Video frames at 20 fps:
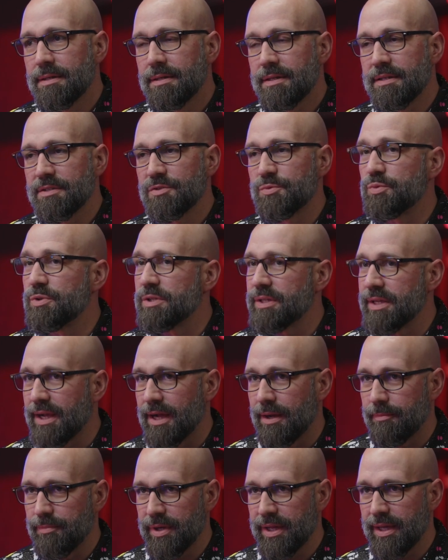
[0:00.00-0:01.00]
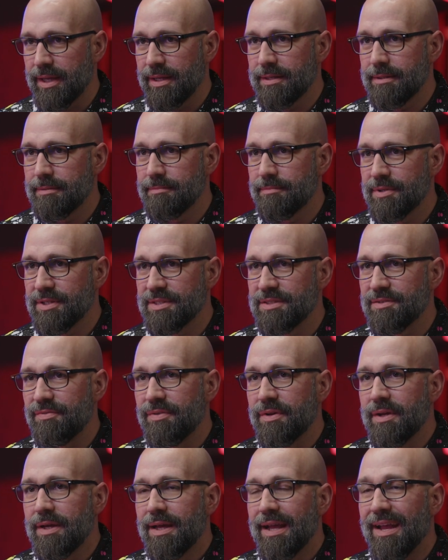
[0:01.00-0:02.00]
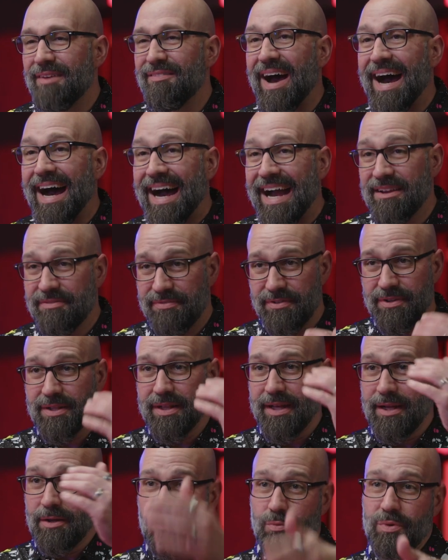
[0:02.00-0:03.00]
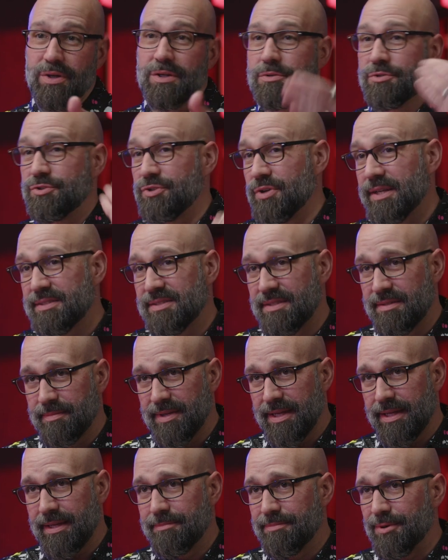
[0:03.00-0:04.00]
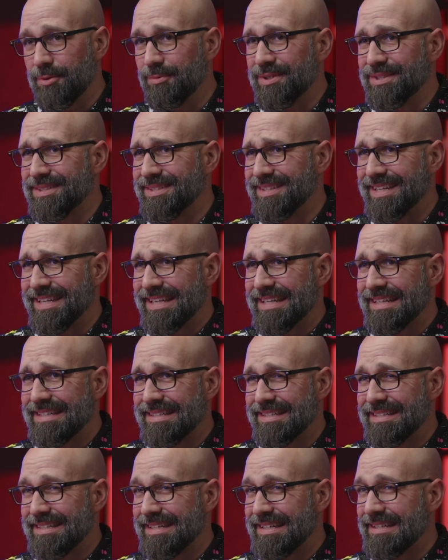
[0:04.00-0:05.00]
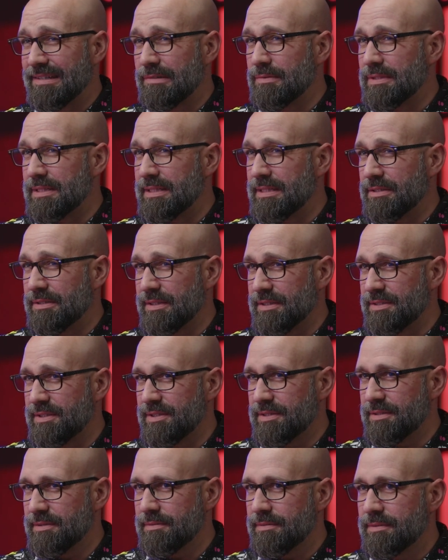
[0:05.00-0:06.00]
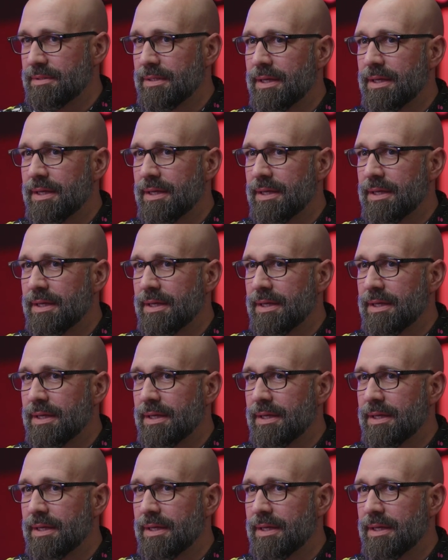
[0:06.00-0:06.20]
is really complicated, because if I feel like Will trusts me, but Will's like, I don't really trust you,